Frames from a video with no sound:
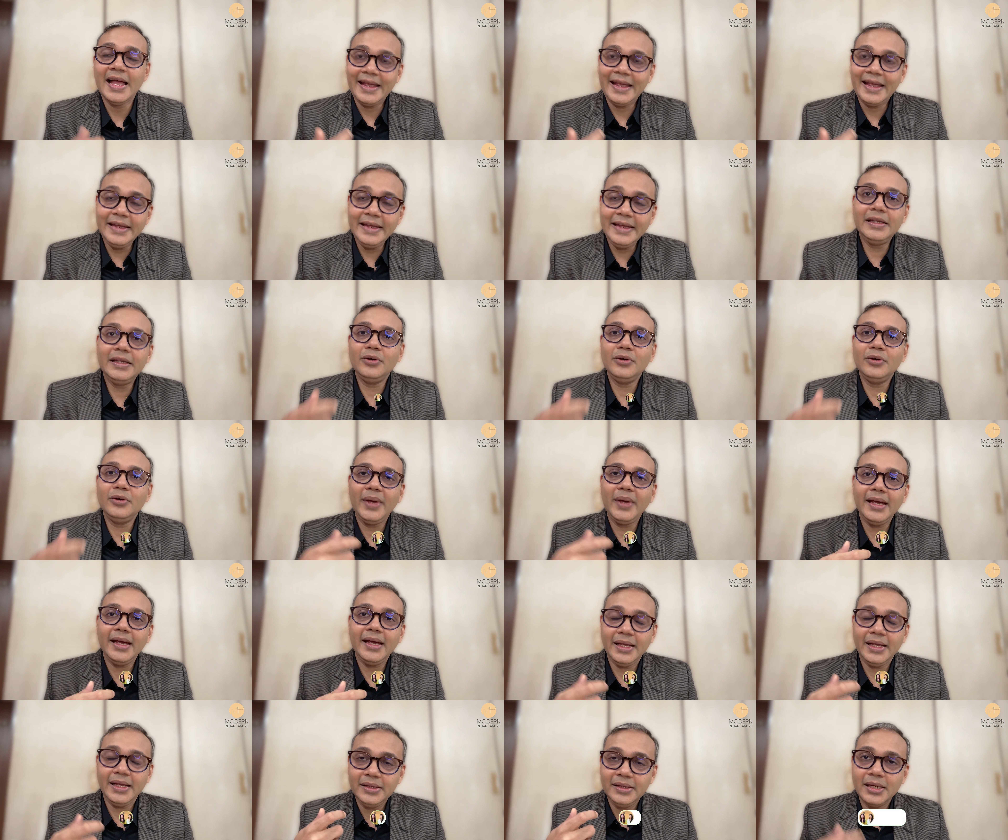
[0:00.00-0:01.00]
In
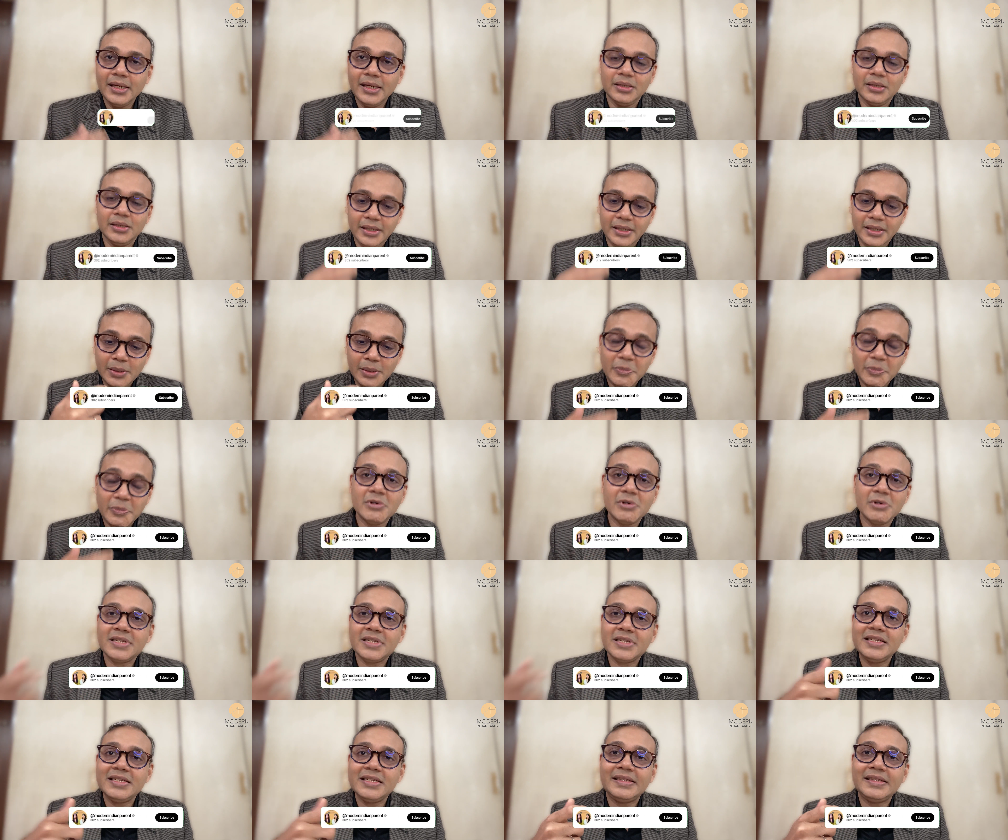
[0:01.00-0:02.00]
the
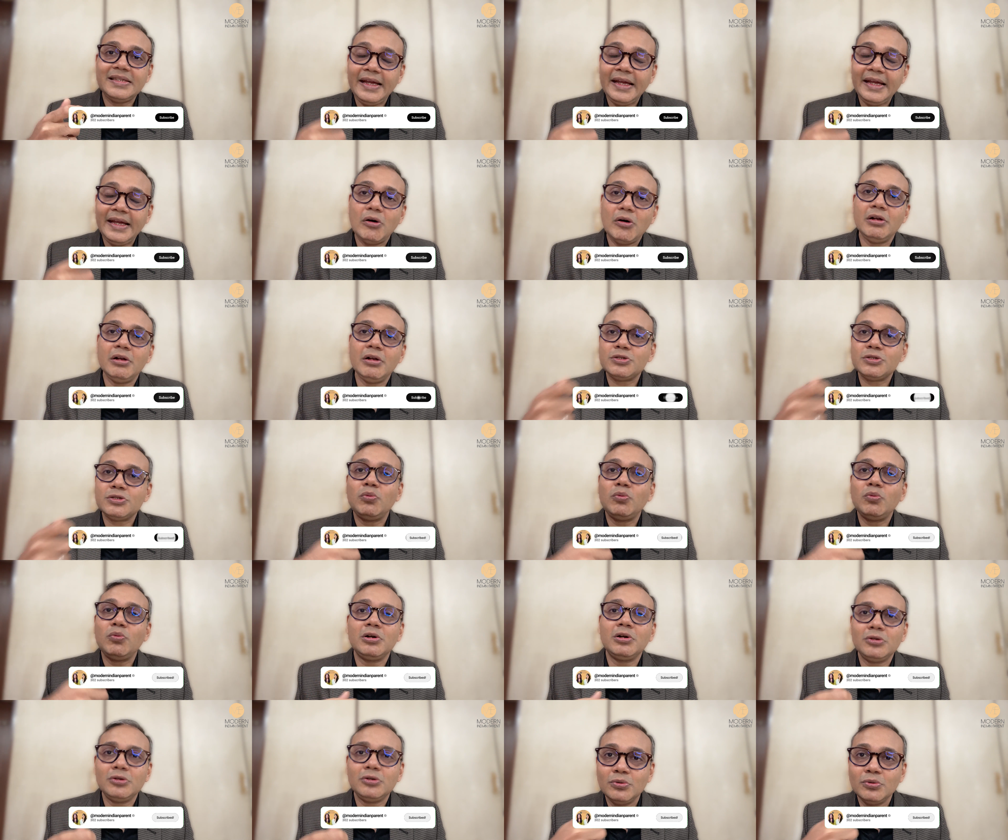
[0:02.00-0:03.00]
process, they also
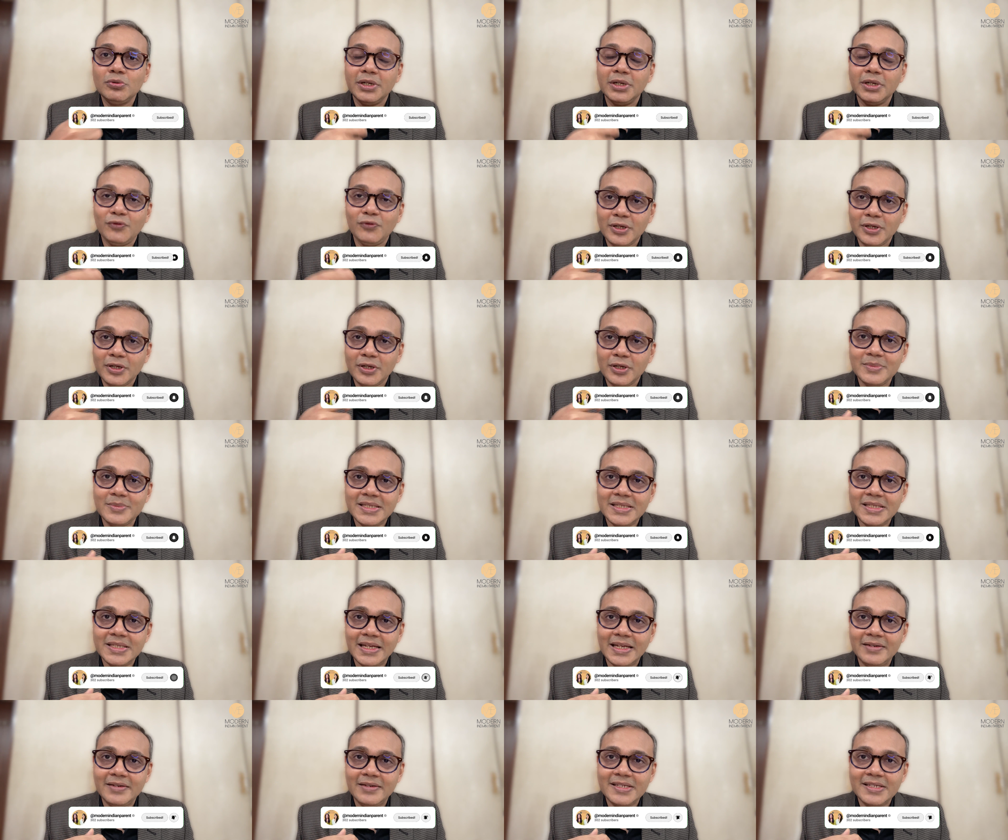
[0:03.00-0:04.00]
want to do it for
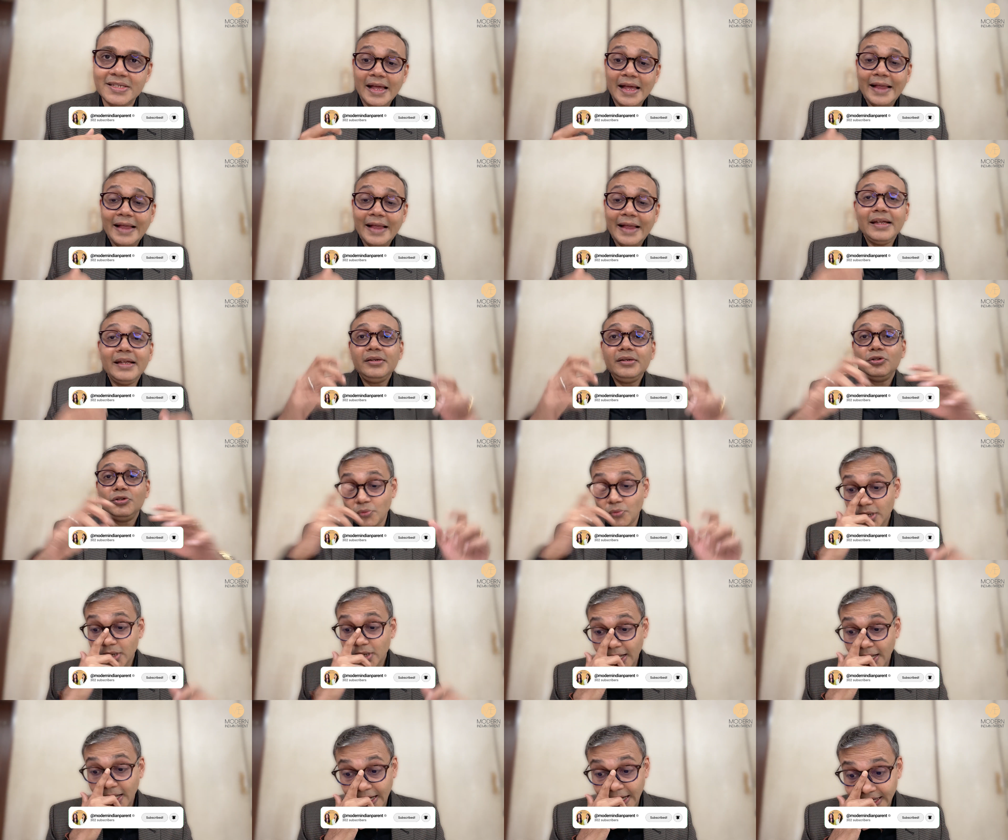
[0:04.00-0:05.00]
themselves. And then
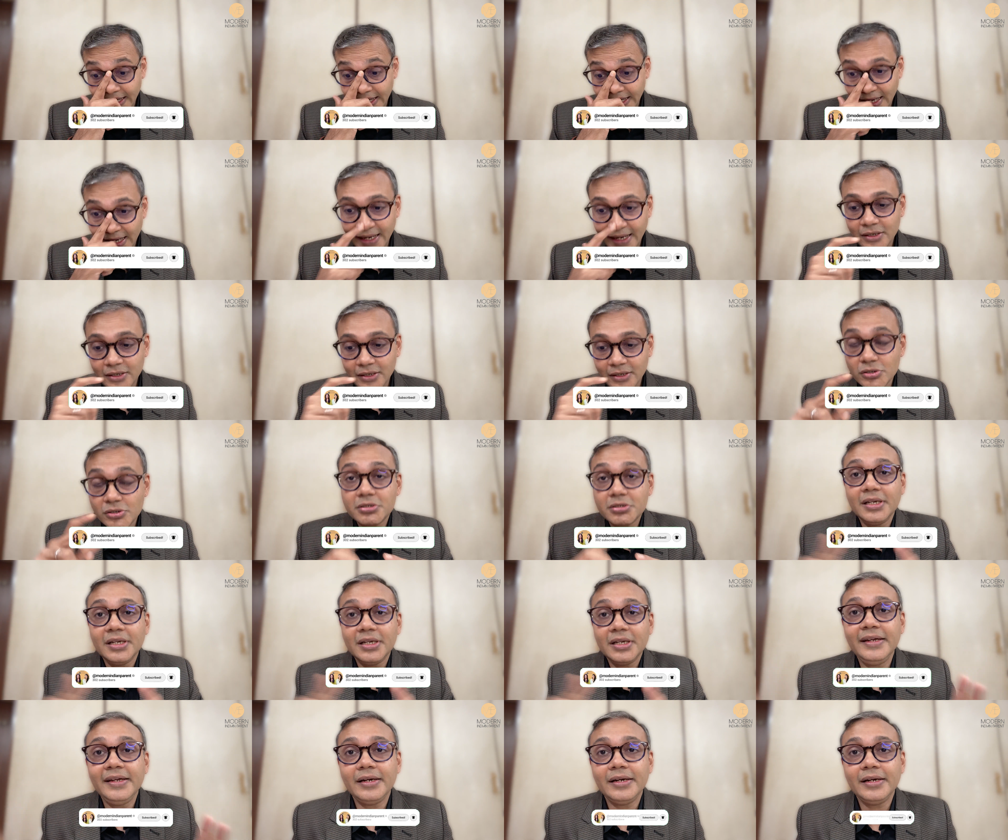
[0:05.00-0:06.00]
what I
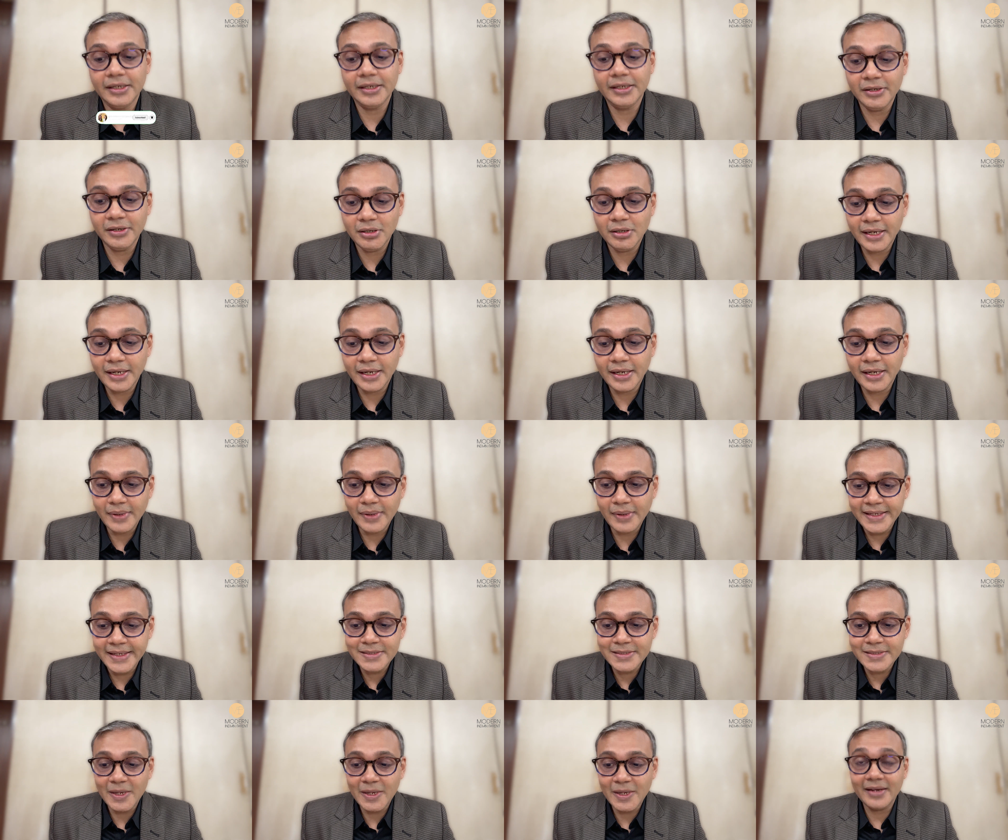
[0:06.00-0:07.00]
usually
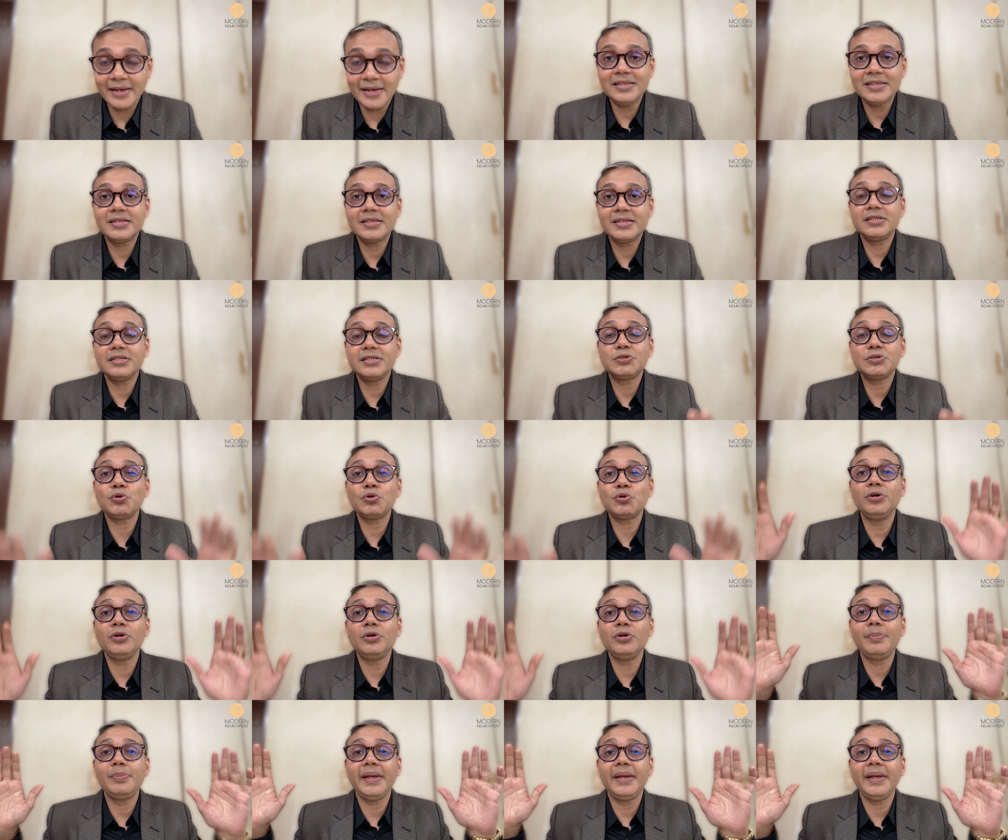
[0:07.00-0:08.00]
advise parents is
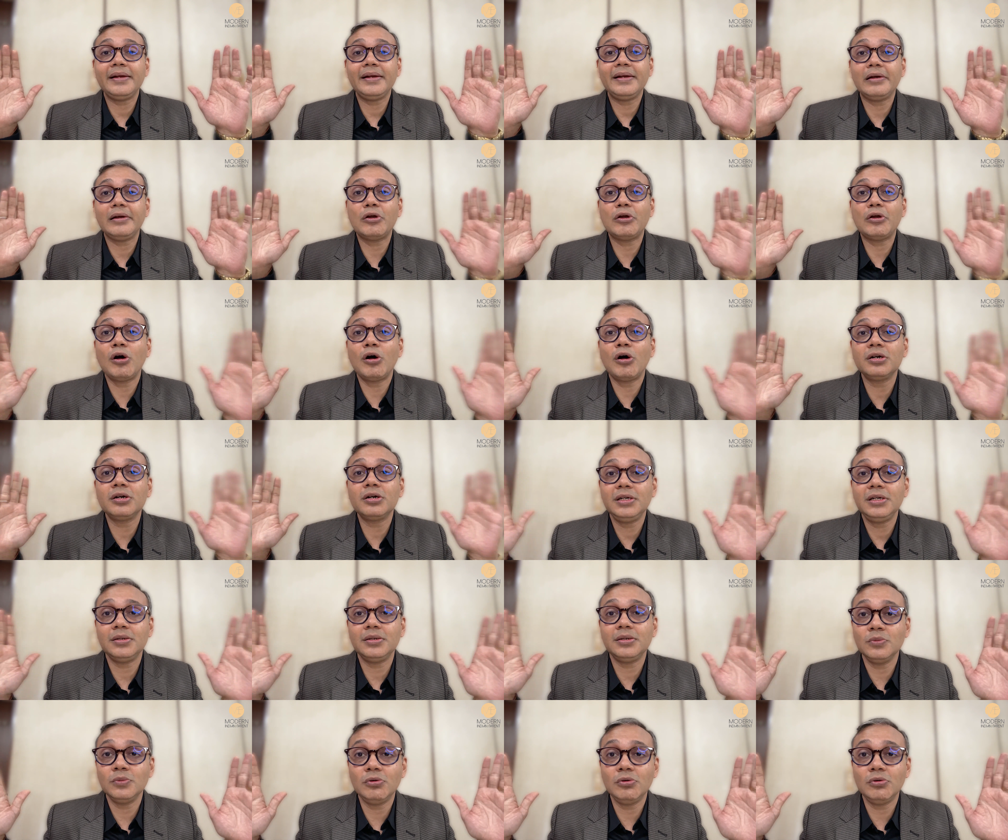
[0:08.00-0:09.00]
don't make
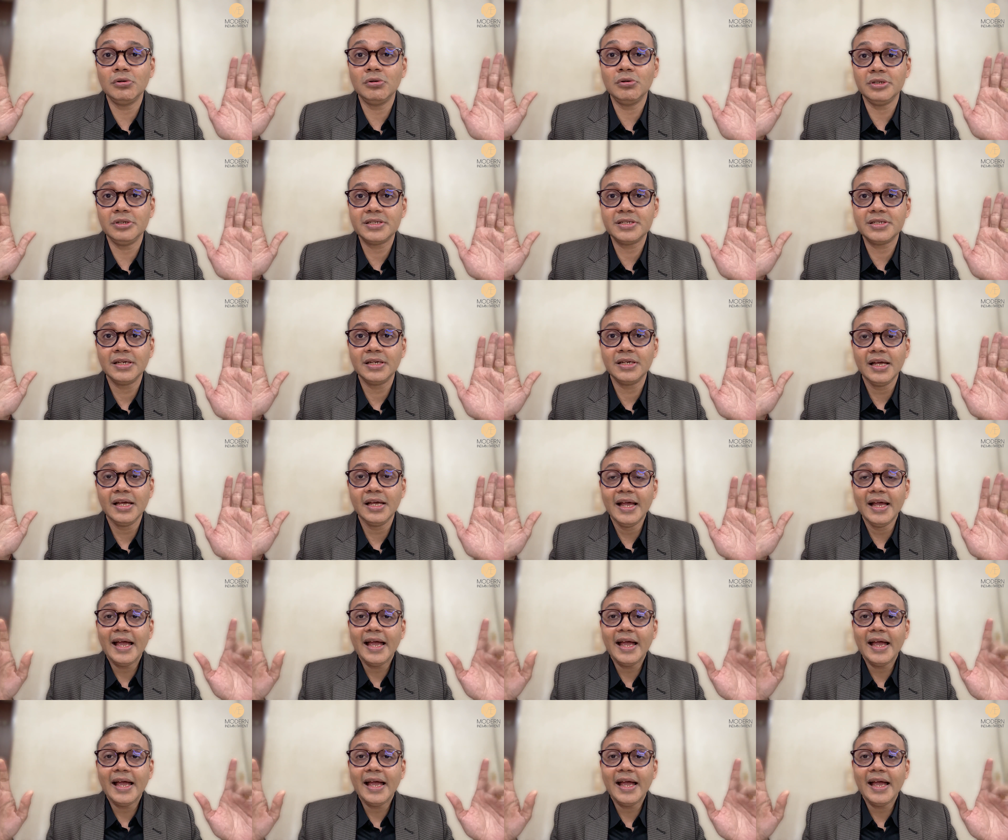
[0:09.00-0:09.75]
long-term goals.